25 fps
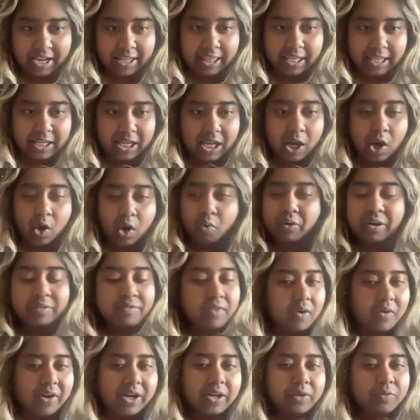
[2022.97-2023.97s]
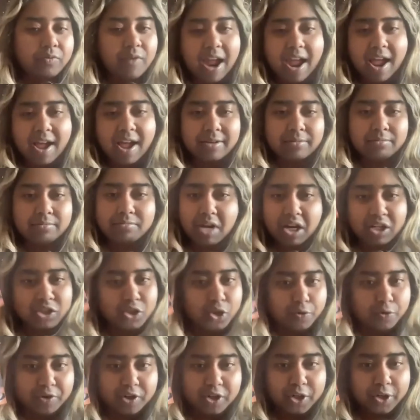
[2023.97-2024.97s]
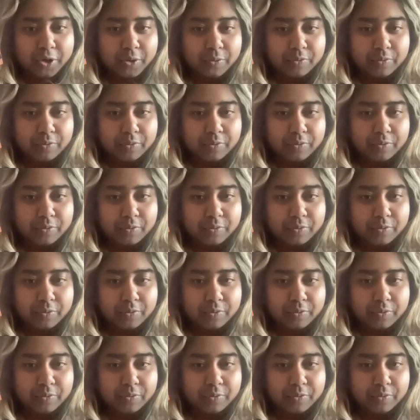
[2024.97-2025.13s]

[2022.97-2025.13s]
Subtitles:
Like we've already read a show for two.